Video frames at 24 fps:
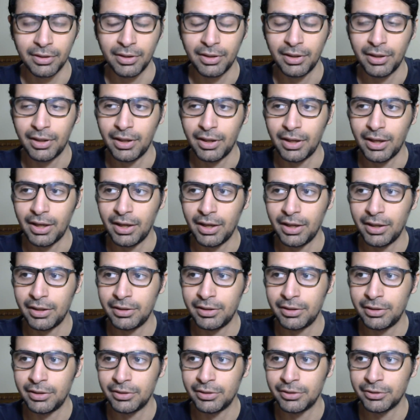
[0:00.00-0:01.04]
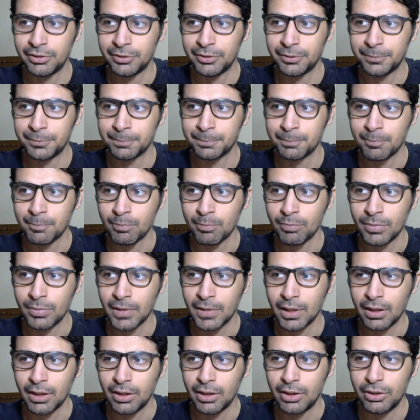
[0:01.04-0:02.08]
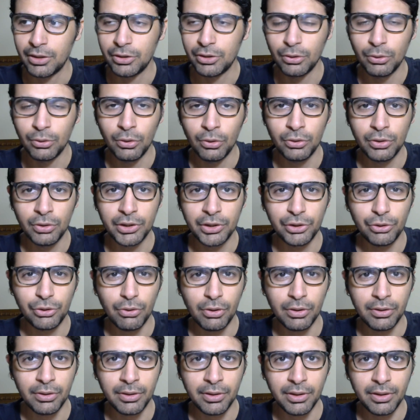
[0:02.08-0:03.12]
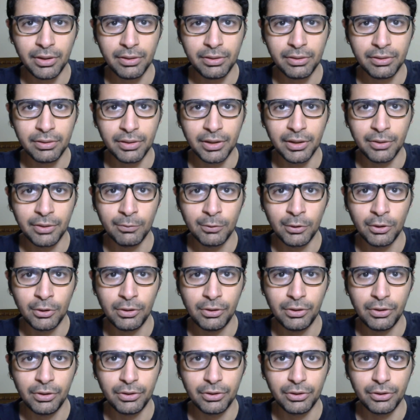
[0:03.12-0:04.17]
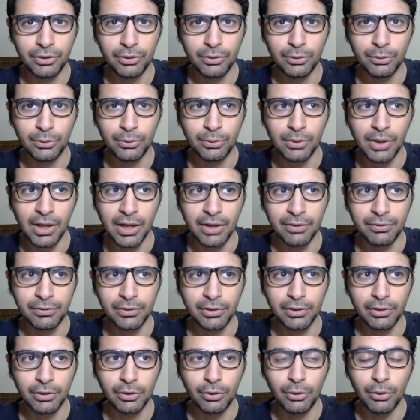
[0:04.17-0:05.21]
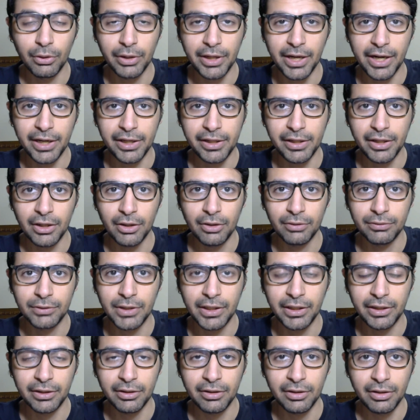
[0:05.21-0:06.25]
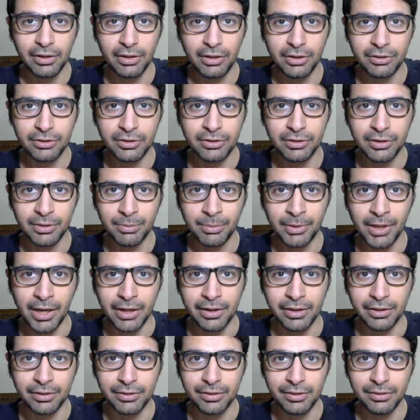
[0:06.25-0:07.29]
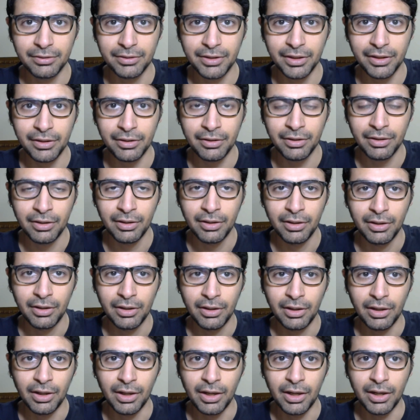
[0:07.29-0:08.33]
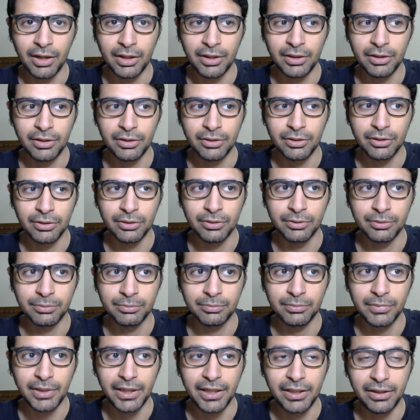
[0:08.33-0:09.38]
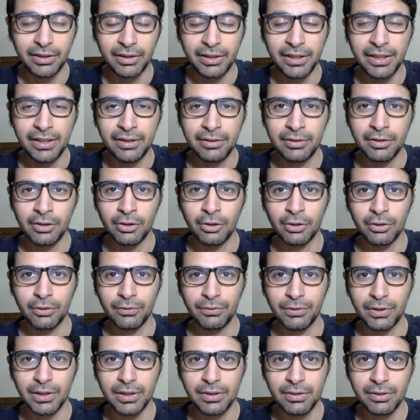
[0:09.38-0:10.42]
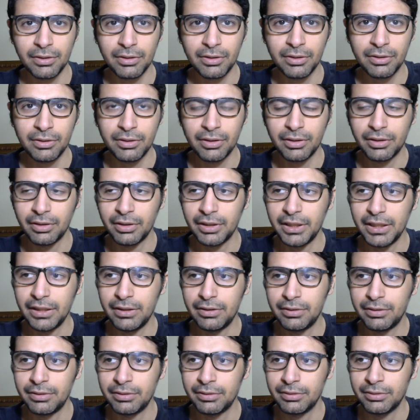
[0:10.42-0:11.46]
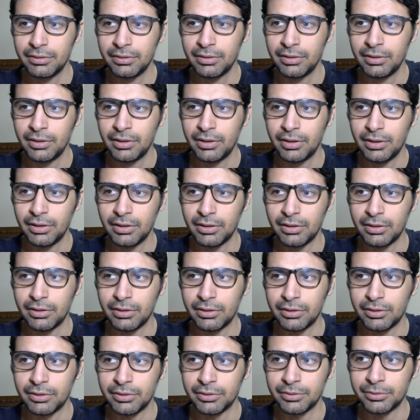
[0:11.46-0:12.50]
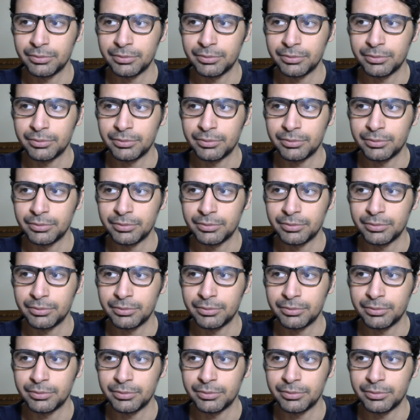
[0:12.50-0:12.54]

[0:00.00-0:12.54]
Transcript: and you know the nuances involved. You have a good idea of the interrelationships that exist there, and it needs a lot of research. It needs uh,